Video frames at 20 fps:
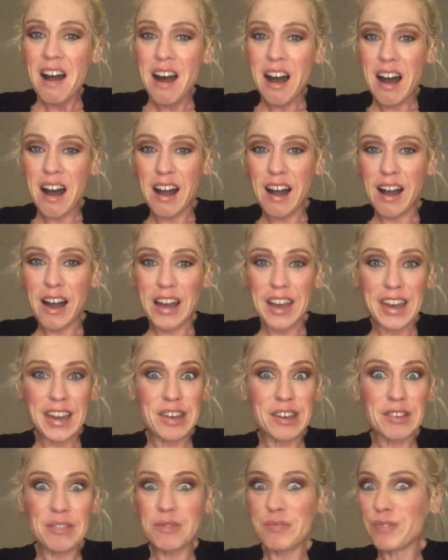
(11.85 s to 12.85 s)

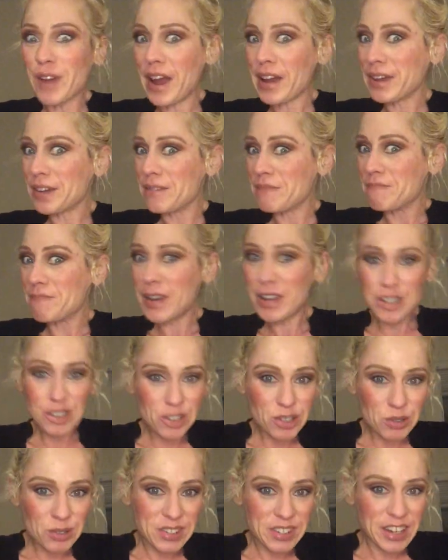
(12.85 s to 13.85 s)
I recommend
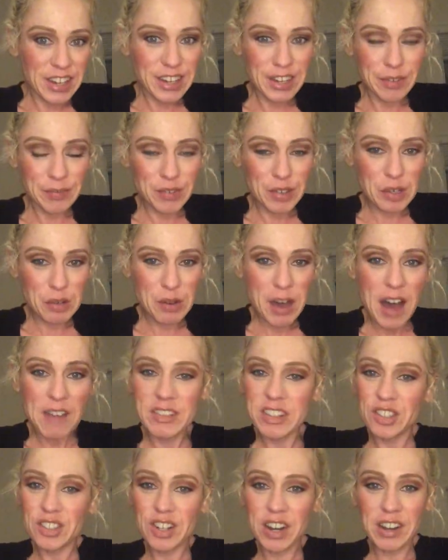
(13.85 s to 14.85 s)
you see it if you
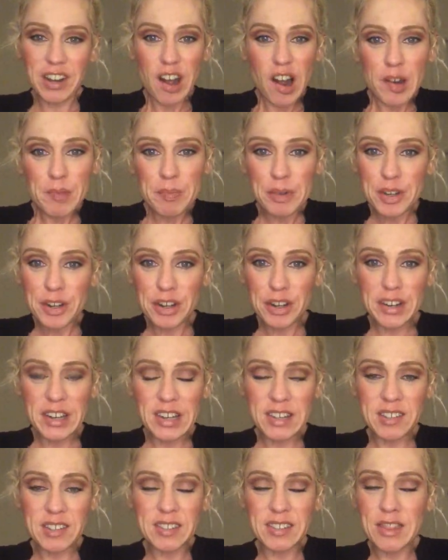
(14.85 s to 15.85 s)
haven't. John Carpenter
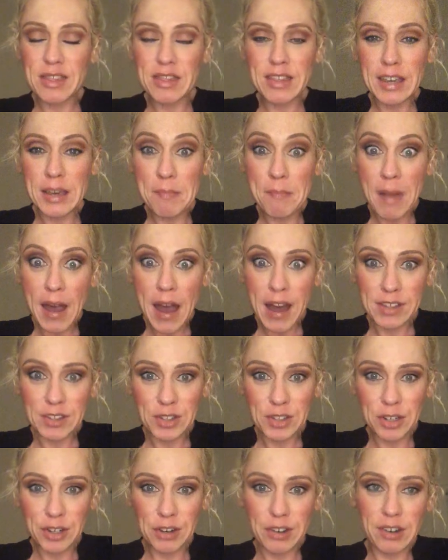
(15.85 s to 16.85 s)
is the
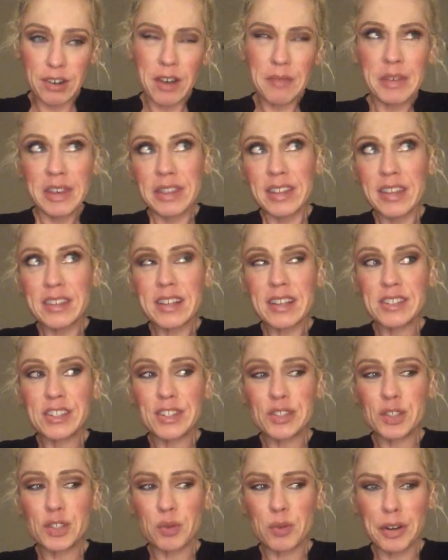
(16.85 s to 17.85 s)
master. I think that's
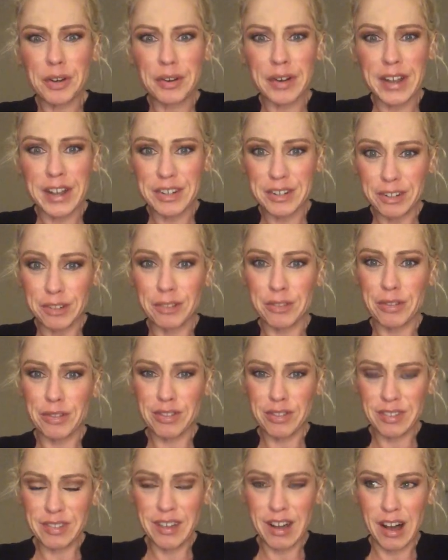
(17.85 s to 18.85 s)
his Twitter handle.
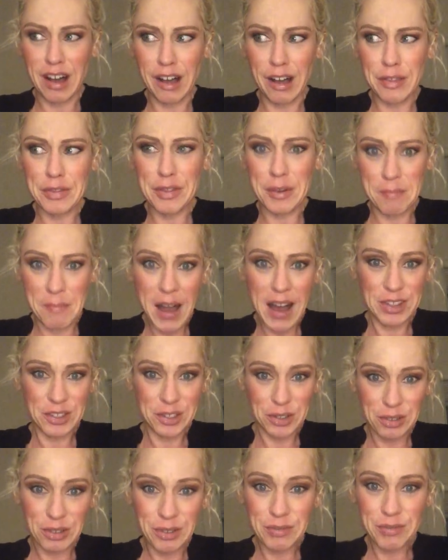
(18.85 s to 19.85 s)
The
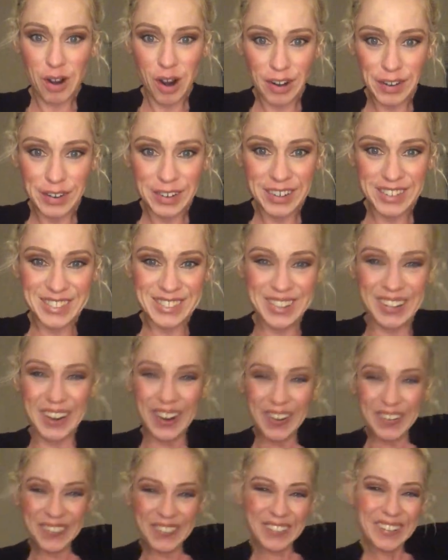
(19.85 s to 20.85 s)
master of horror.
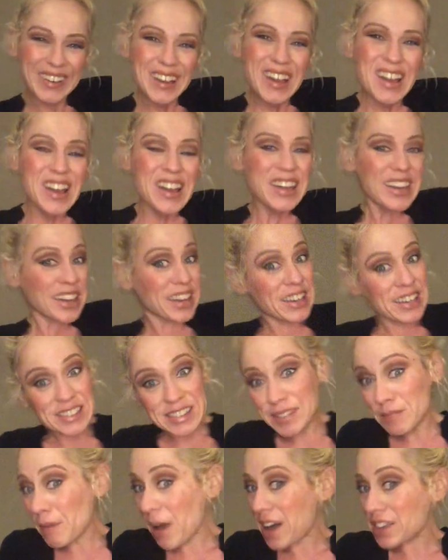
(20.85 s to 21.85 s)
So he is
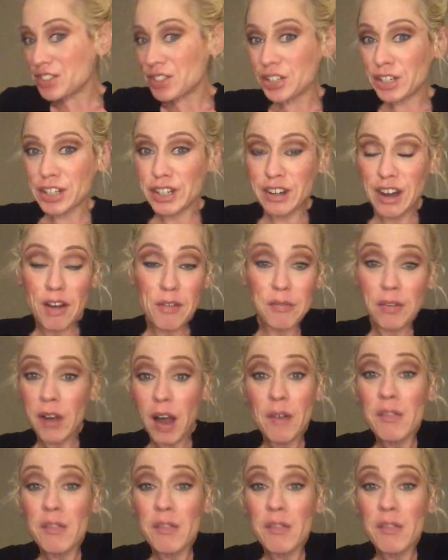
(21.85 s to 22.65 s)
the master of